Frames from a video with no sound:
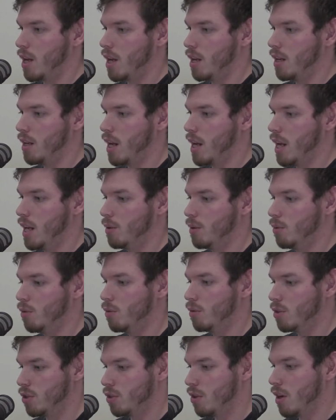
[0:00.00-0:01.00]
and he
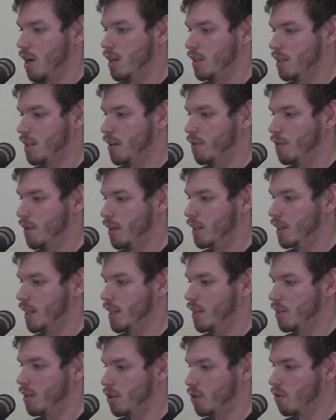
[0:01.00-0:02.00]
will
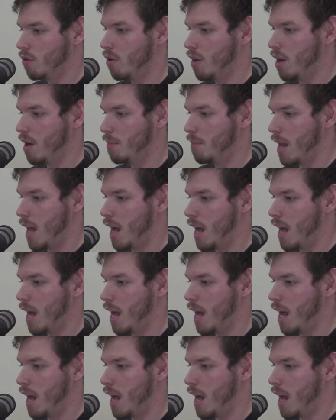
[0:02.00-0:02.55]
scientifically describe